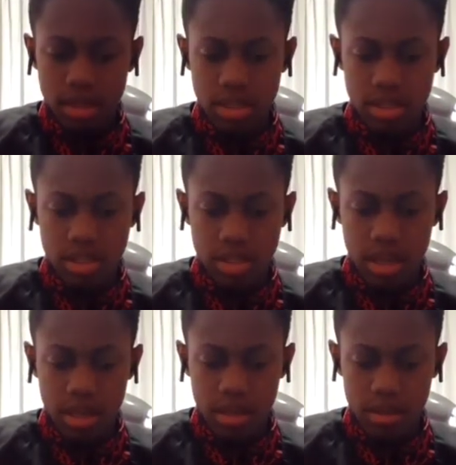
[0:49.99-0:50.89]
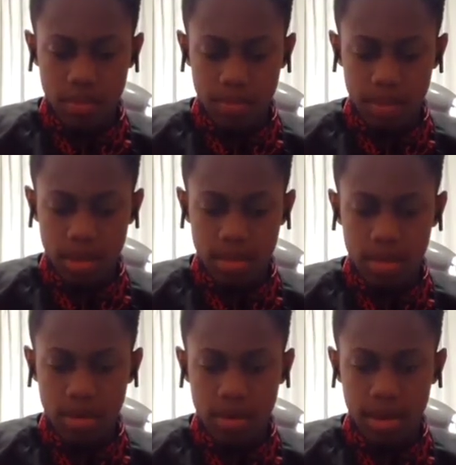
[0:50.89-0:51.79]
This is a
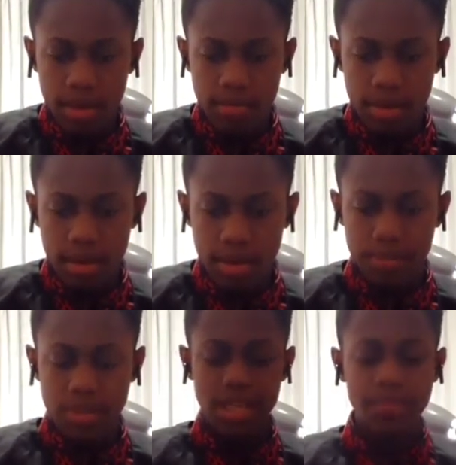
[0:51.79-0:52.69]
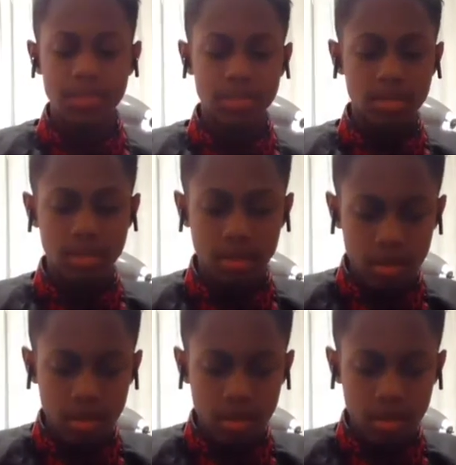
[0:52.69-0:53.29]
theory of perception.